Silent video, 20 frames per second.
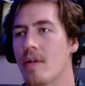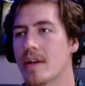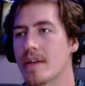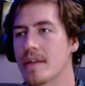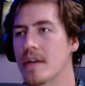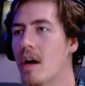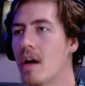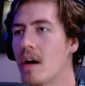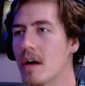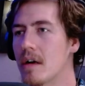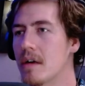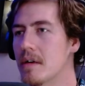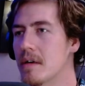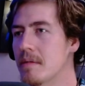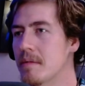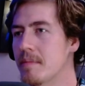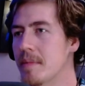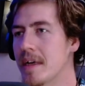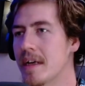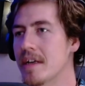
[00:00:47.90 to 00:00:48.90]
as hard
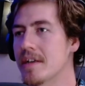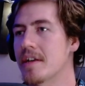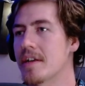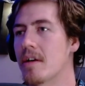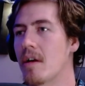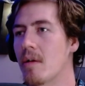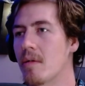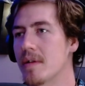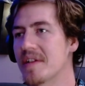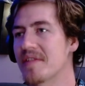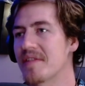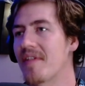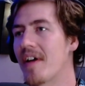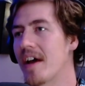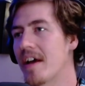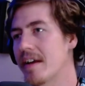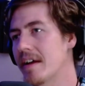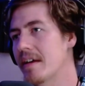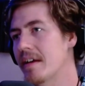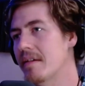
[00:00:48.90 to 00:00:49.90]
because they're always
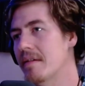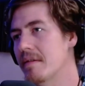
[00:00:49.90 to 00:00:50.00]
fighting.